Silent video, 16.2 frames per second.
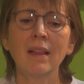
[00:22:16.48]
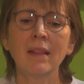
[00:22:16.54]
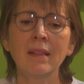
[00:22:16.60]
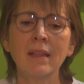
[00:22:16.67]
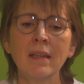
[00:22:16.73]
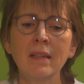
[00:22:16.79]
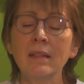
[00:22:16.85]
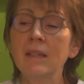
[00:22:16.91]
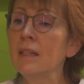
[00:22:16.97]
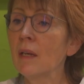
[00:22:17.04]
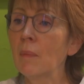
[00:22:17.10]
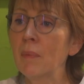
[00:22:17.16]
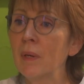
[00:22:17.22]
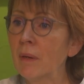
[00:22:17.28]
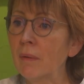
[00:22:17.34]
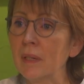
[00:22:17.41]
the
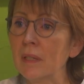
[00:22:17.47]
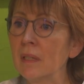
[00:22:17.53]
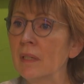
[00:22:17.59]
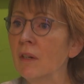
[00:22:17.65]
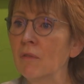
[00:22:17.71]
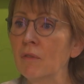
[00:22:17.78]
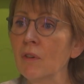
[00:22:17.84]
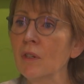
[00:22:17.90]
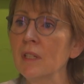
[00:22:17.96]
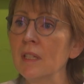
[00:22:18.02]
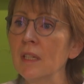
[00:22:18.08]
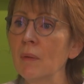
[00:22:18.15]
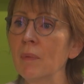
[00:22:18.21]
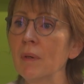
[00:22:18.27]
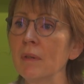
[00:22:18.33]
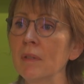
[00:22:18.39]
disappearance, the enforced
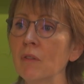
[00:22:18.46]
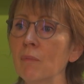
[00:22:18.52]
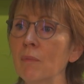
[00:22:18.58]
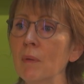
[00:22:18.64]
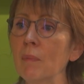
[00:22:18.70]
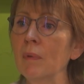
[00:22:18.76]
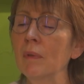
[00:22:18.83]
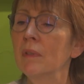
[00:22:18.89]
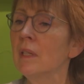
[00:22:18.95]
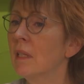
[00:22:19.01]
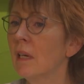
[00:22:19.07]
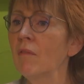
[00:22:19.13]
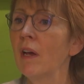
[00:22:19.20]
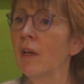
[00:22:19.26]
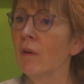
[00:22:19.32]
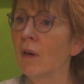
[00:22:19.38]
disappearance of people, these
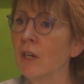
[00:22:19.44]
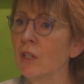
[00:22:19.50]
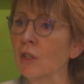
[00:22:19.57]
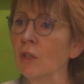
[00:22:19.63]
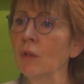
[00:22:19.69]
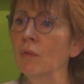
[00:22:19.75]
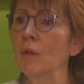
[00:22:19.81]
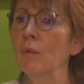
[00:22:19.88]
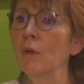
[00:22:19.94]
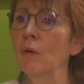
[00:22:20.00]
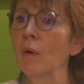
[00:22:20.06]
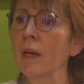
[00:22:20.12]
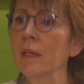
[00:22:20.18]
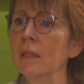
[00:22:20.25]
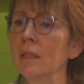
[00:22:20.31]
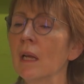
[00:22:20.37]
are violations of human
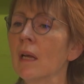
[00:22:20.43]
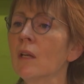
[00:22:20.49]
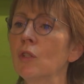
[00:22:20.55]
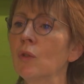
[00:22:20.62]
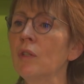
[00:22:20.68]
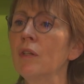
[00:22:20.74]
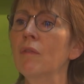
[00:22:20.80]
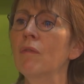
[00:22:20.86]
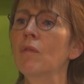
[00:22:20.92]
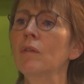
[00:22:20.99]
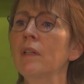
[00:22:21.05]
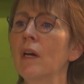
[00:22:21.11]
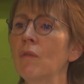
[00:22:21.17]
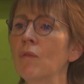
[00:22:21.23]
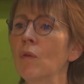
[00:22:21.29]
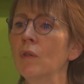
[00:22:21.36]
rights. So
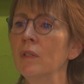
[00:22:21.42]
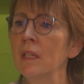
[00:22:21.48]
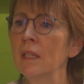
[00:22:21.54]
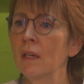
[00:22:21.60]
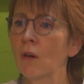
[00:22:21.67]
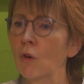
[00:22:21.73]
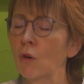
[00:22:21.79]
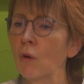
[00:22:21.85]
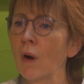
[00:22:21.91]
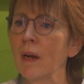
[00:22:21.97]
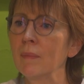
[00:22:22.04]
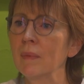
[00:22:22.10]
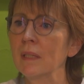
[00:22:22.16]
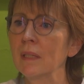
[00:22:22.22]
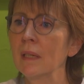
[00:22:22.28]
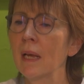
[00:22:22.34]
therefore, these are
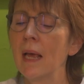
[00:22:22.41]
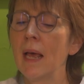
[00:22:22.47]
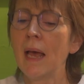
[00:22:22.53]
crimes.